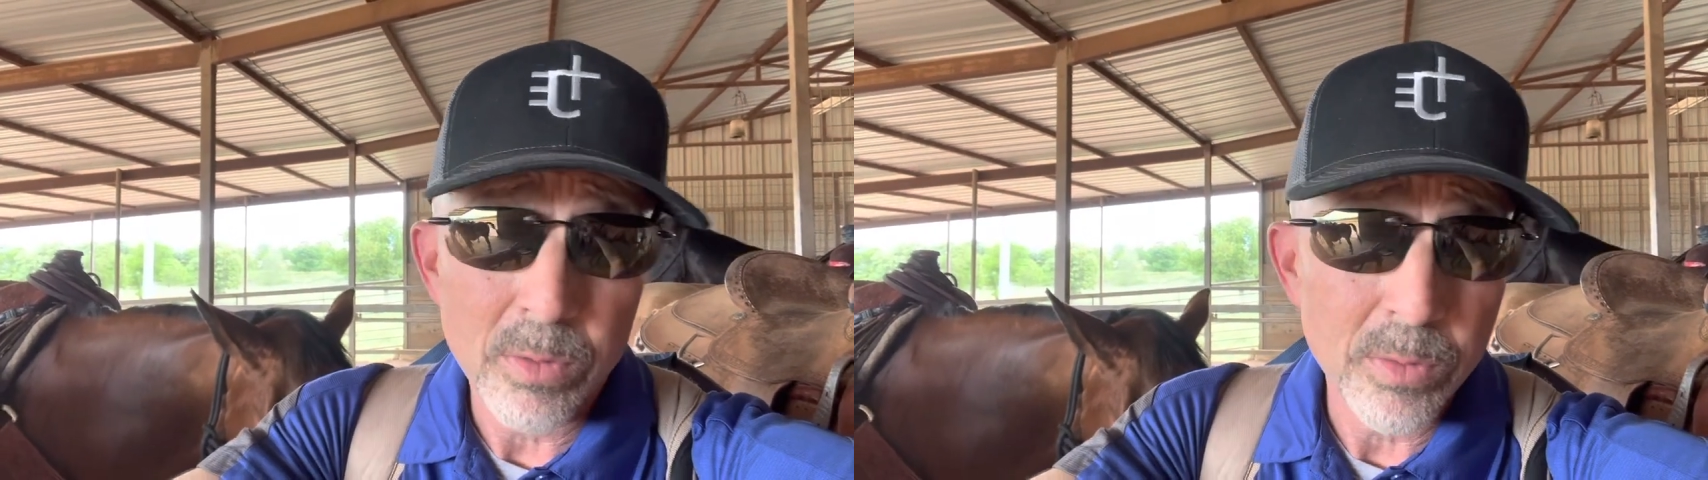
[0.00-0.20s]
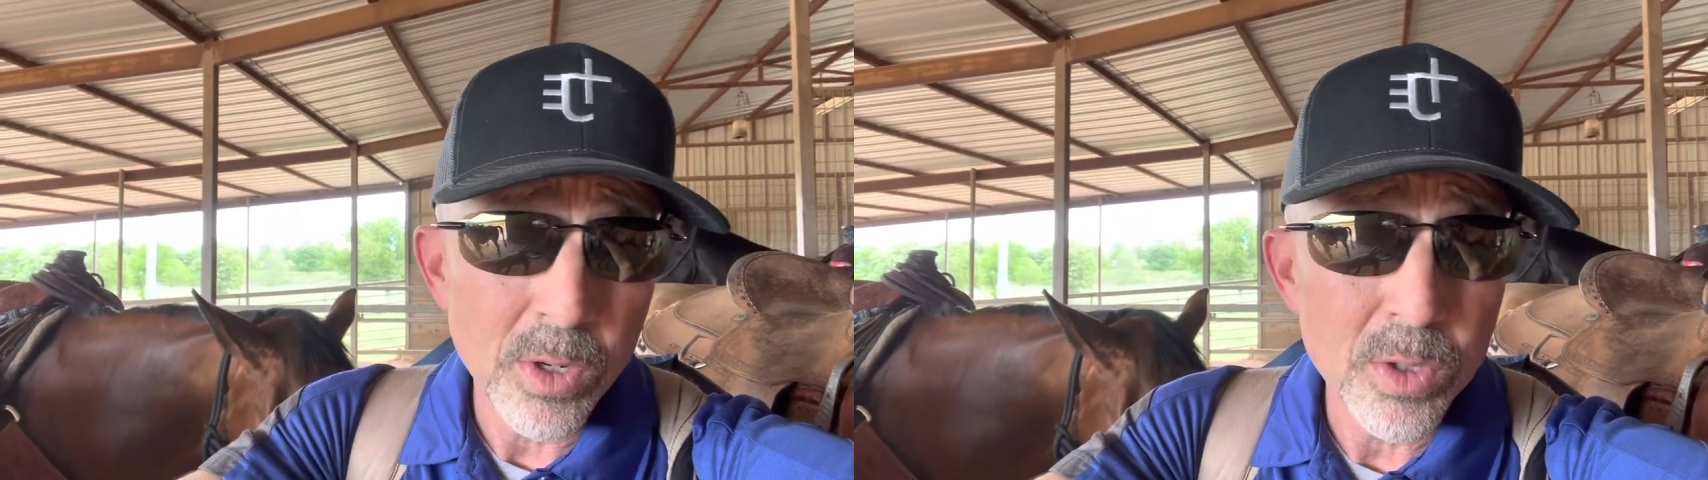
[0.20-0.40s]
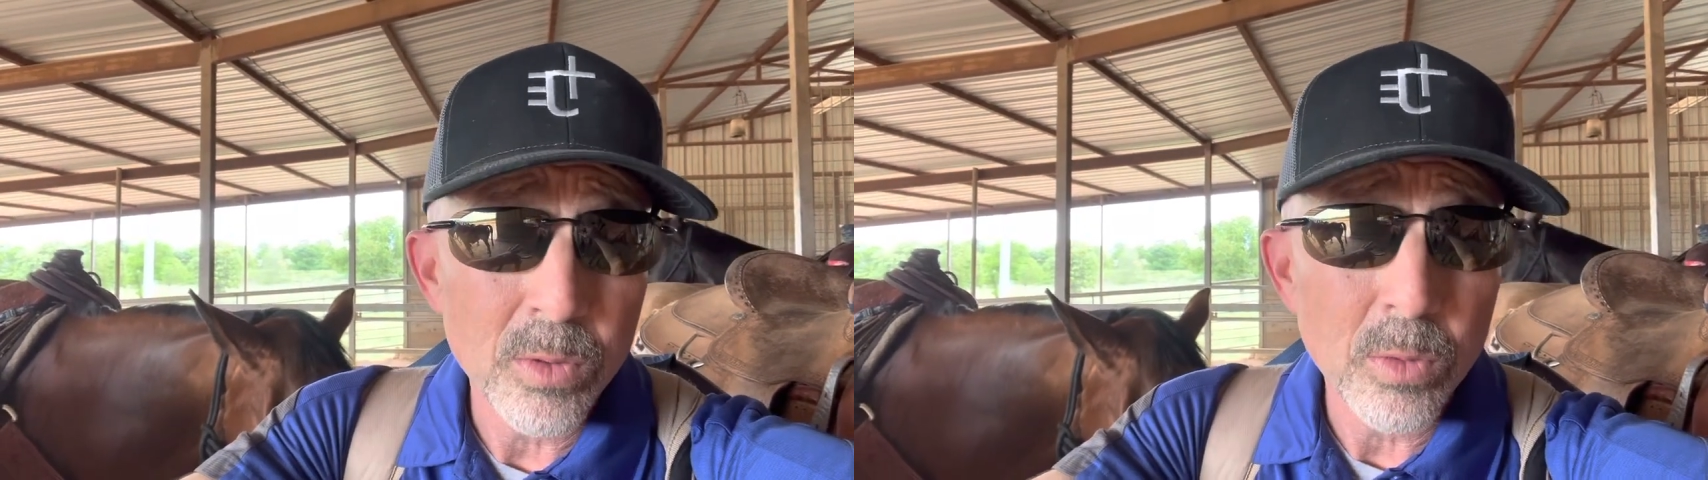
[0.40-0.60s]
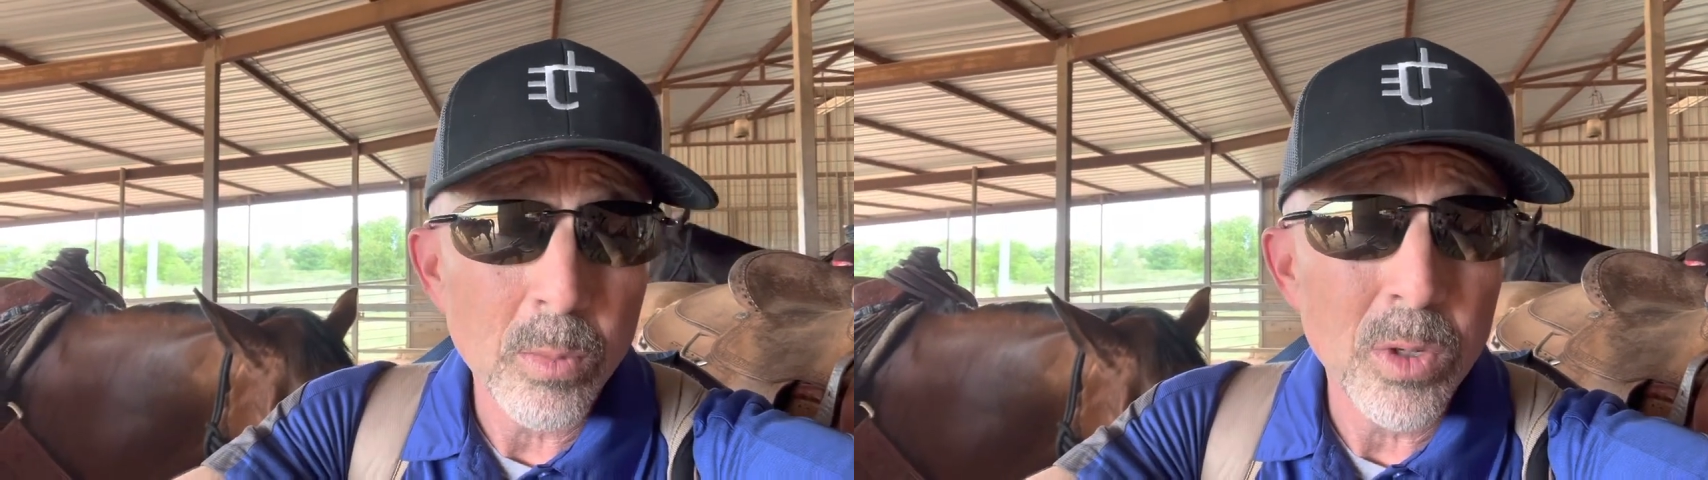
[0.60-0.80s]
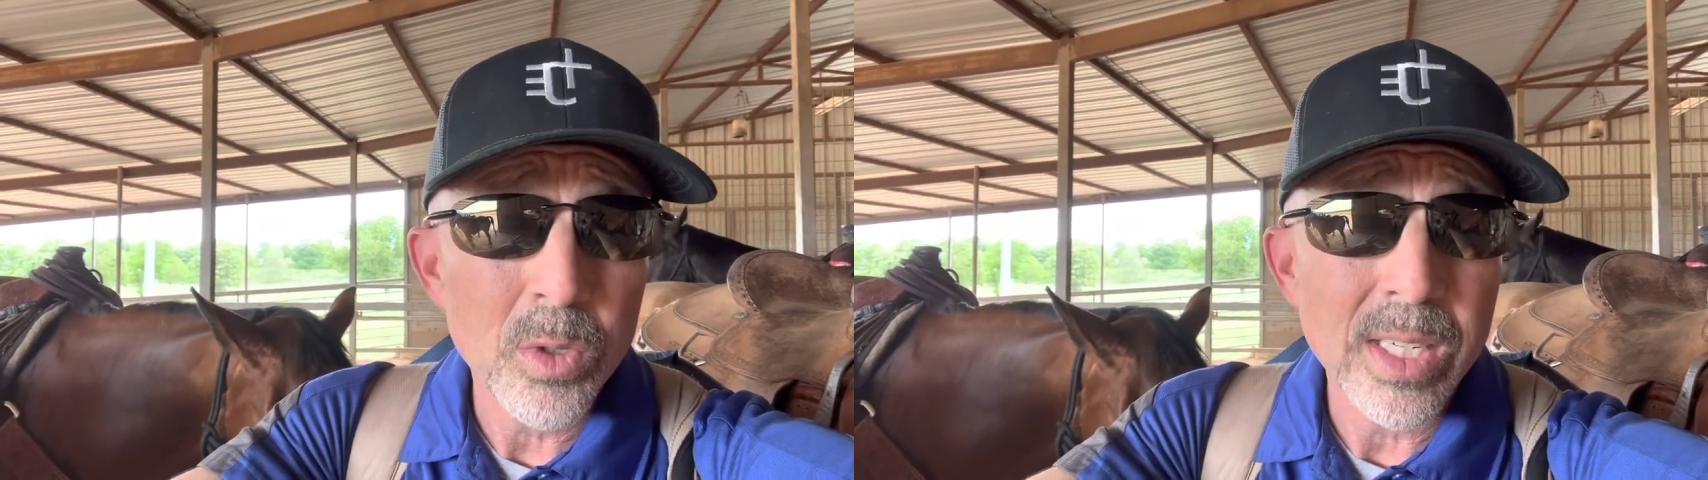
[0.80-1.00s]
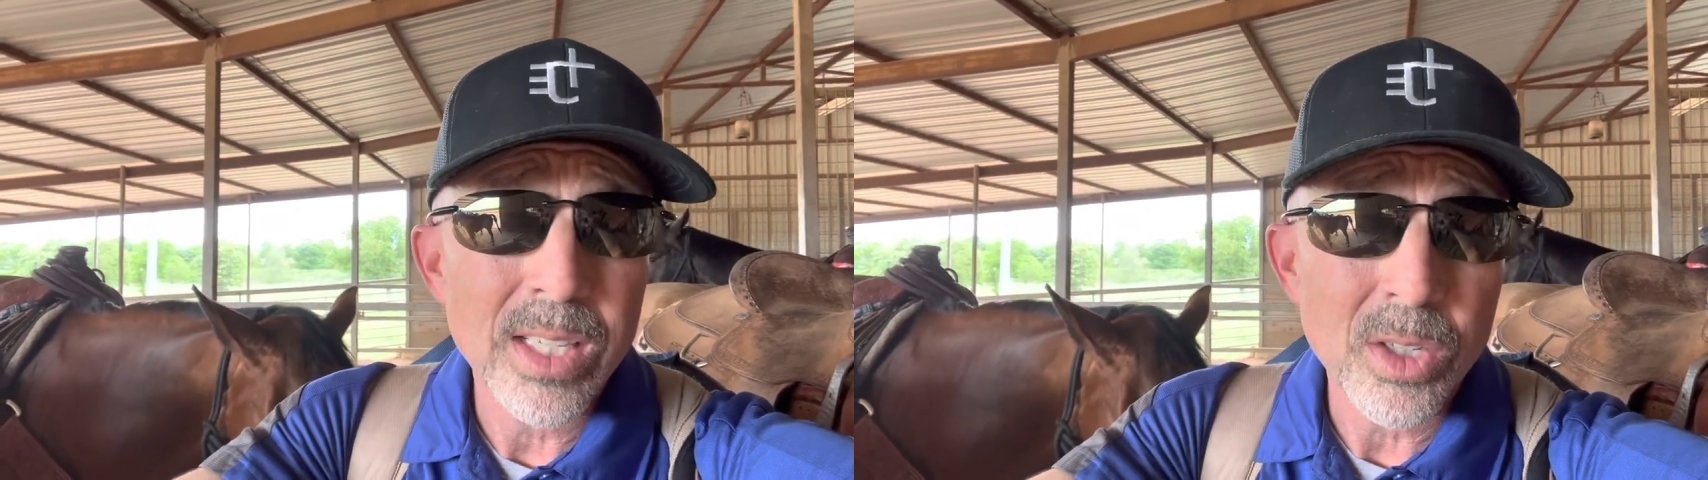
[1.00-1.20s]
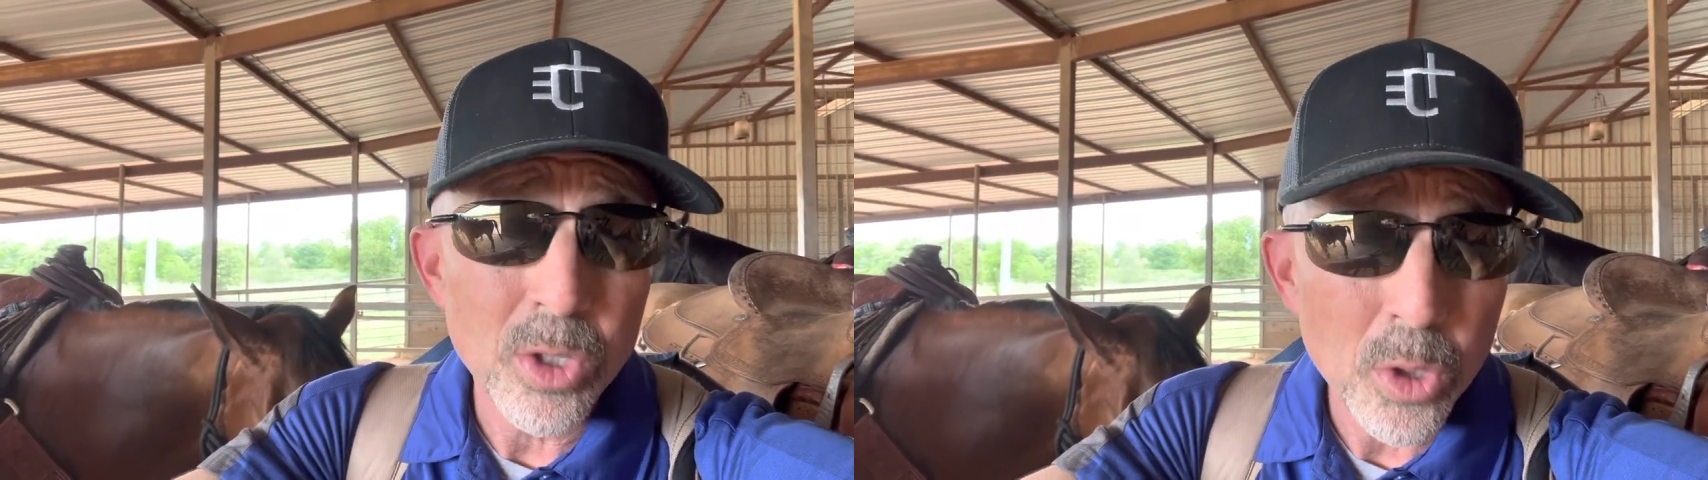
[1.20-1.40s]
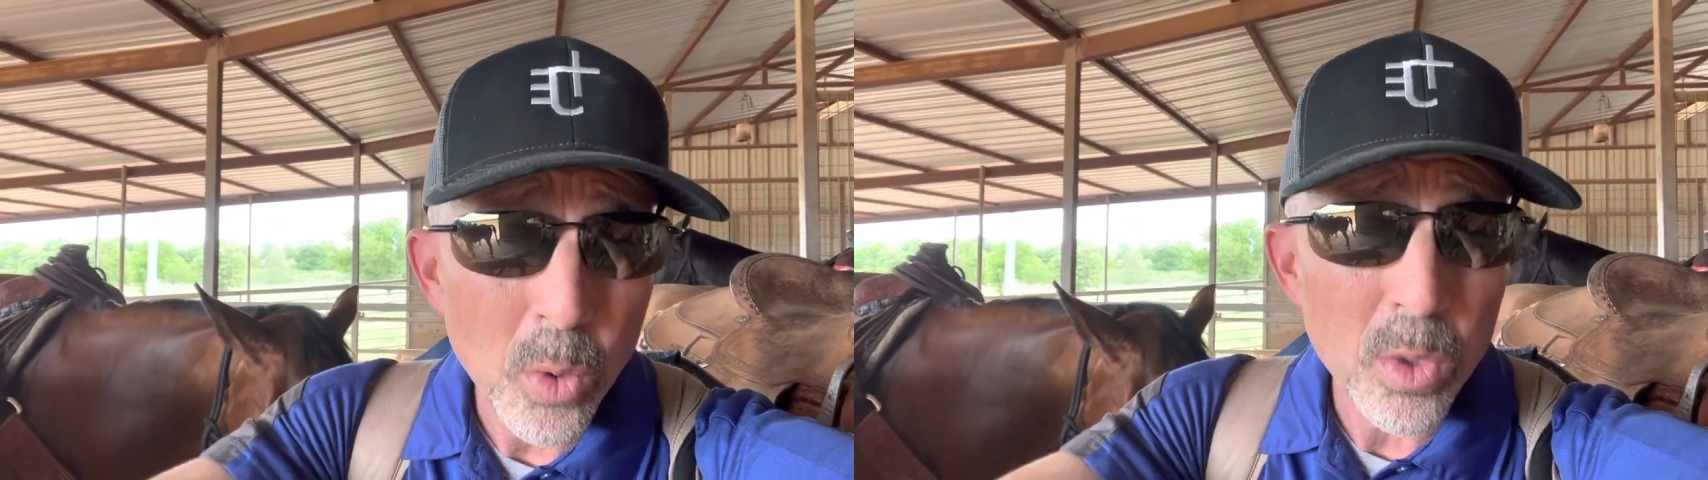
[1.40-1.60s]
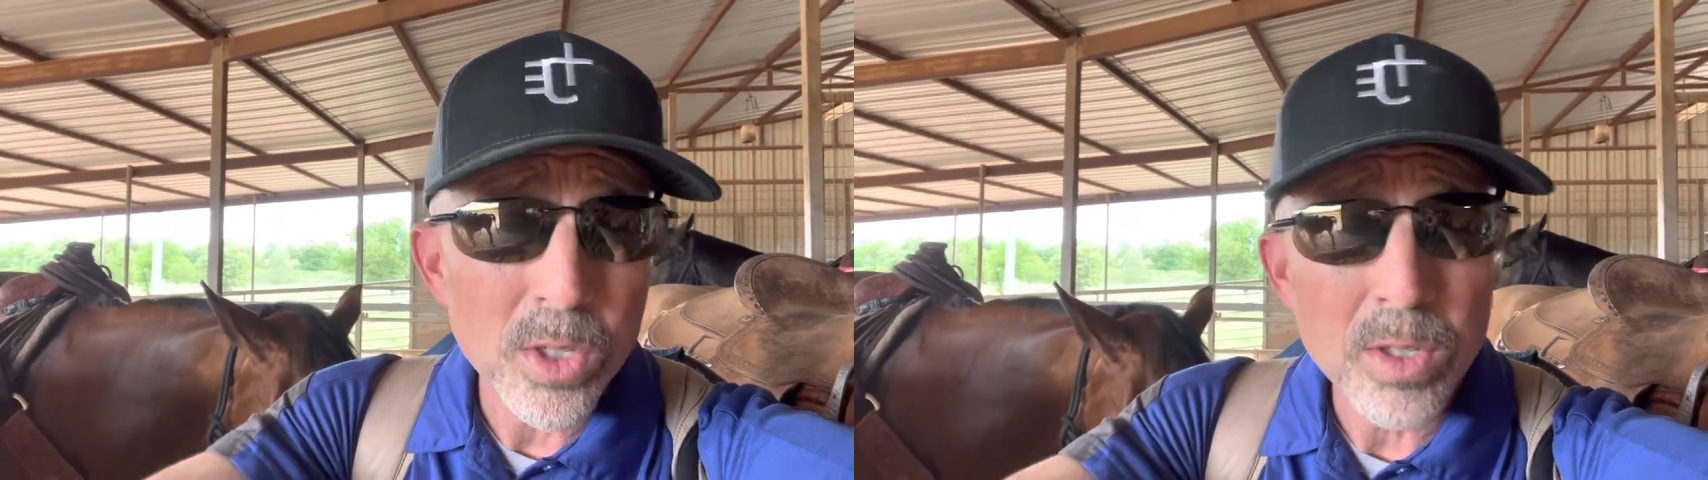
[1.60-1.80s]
Well, first and foremost, it's a choice